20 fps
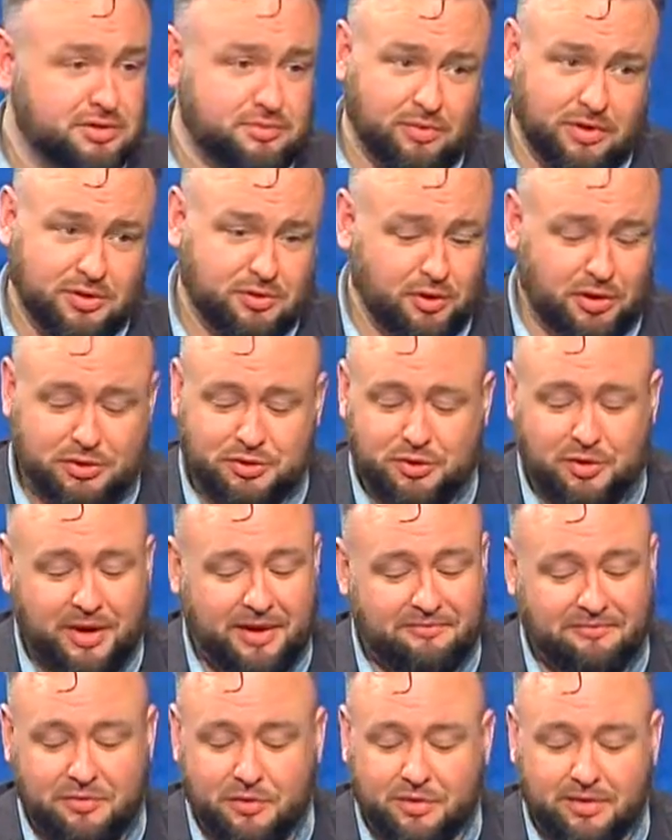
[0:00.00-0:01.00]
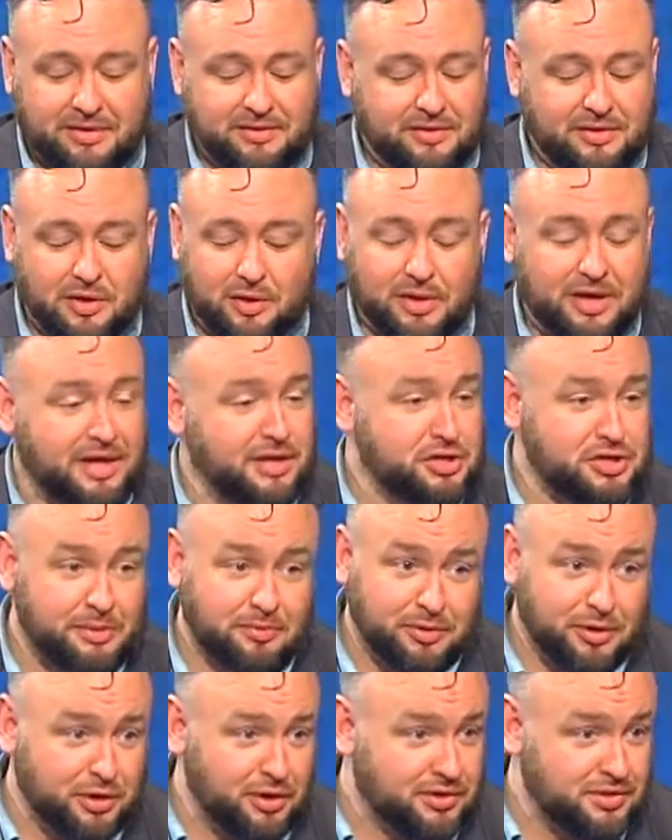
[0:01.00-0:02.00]
restaurants. You can go to Kinship
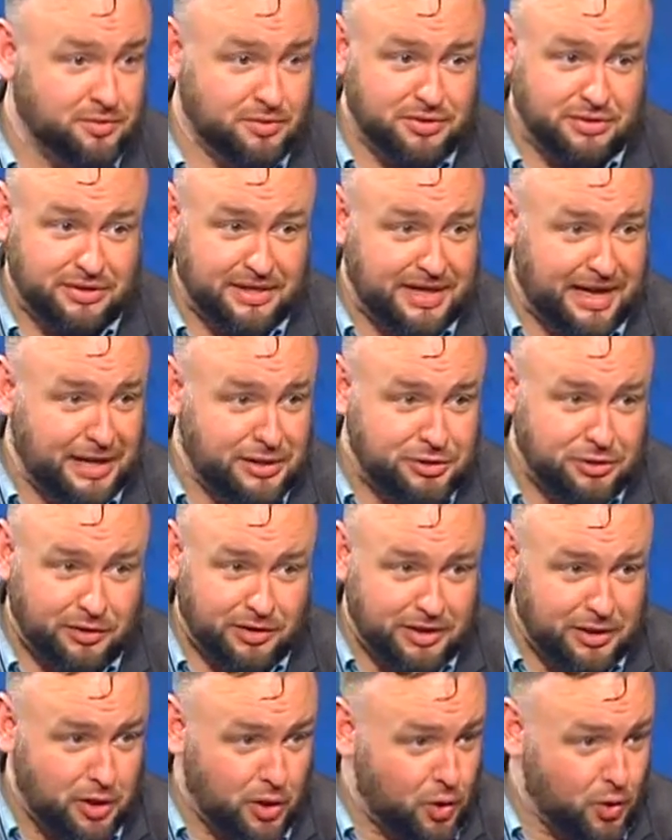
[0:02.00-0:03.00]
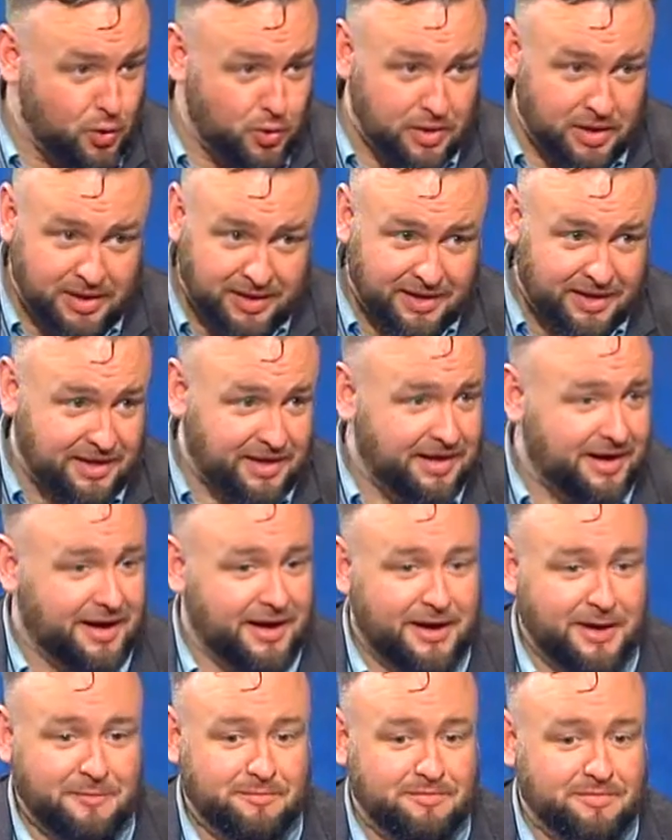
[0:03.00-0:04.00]
Goods, which is a nationally known,
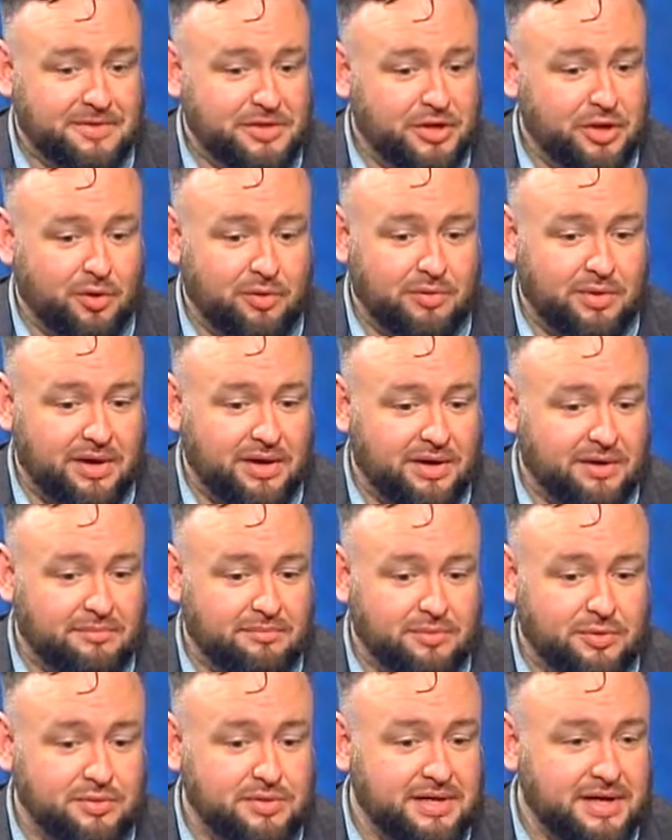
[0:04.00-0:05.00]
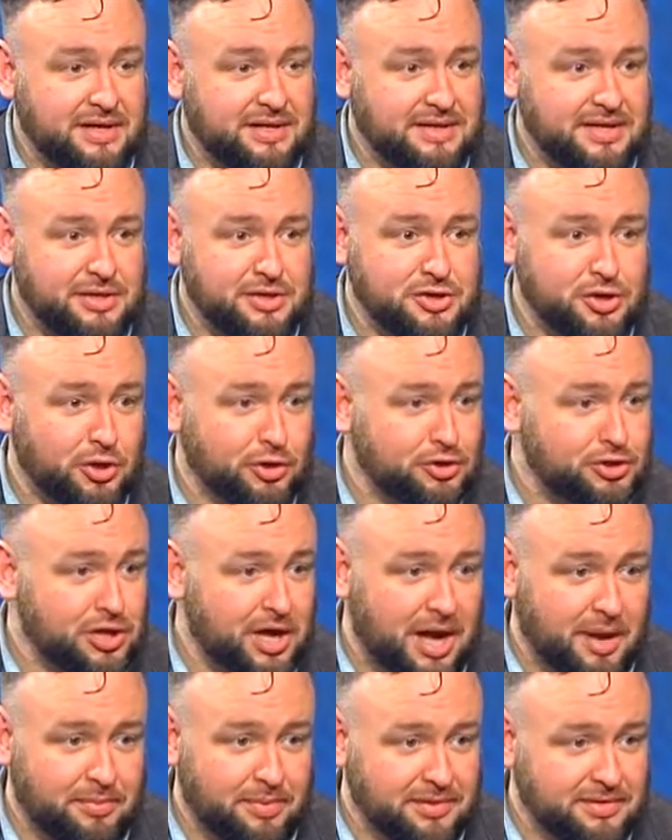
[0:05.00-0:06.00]
boutique T-shirt
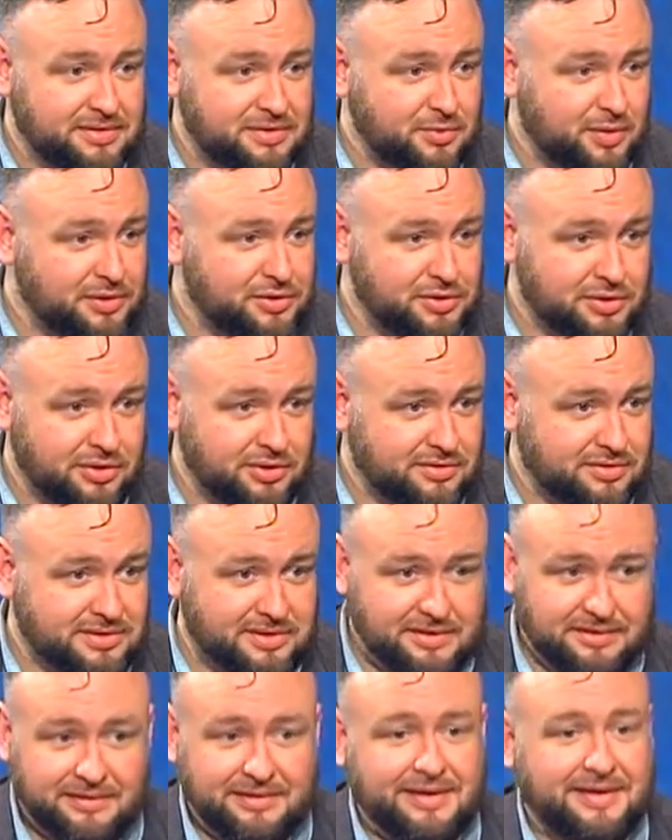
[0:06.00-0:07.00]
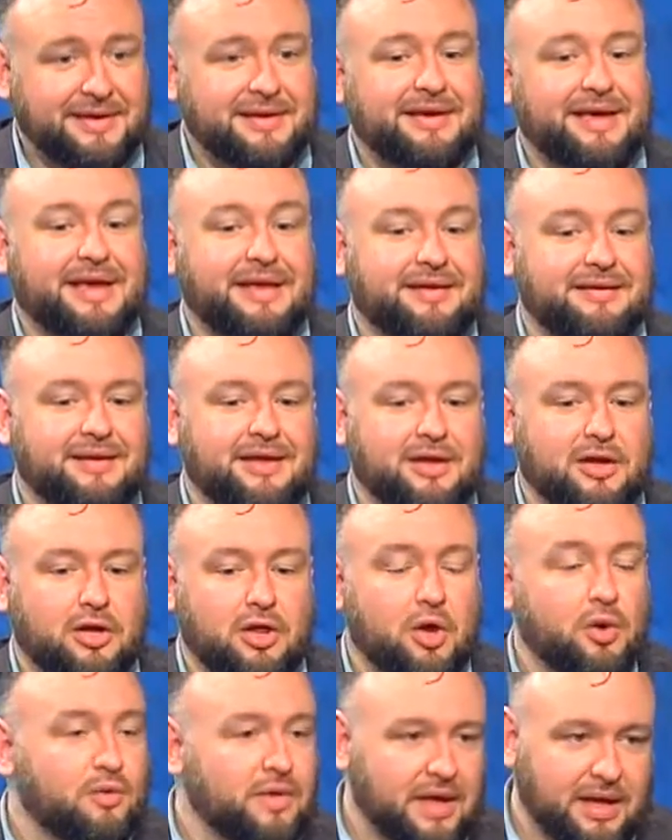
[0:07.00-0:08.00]
shop and sweatshirts and
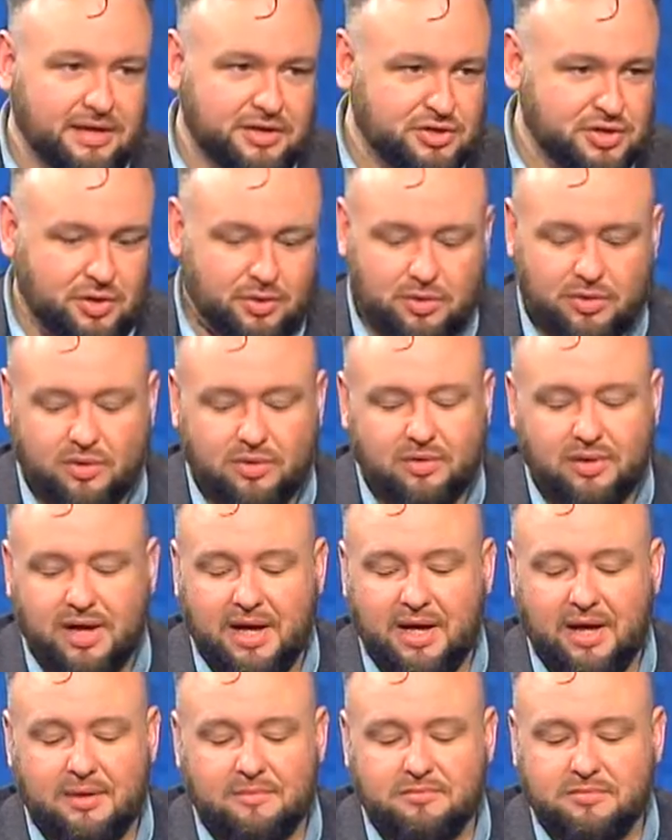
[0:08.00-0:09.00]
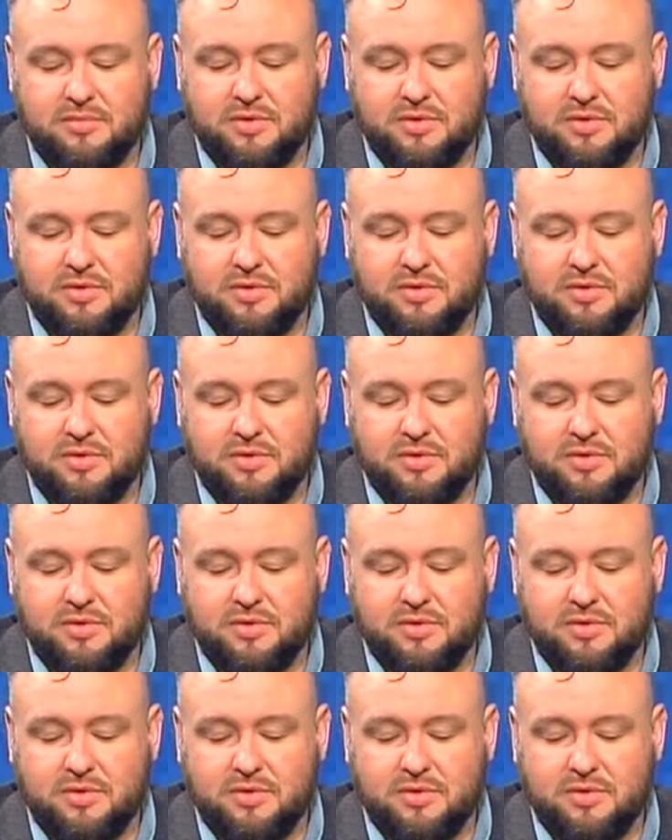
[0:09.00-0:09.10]
clothing in general.